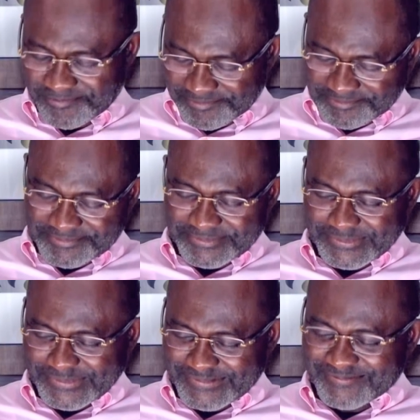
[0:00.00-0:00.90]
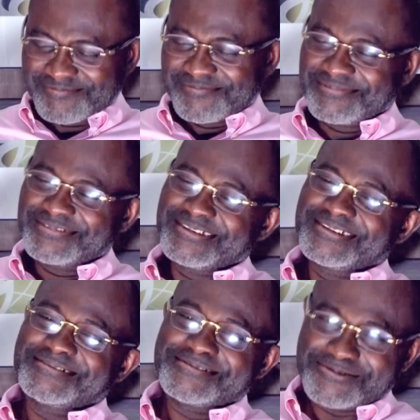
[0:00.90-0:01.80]
It's amazed me. Thank you
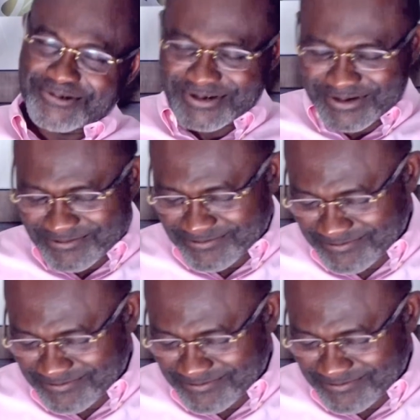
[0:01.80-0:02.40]
very much. Thank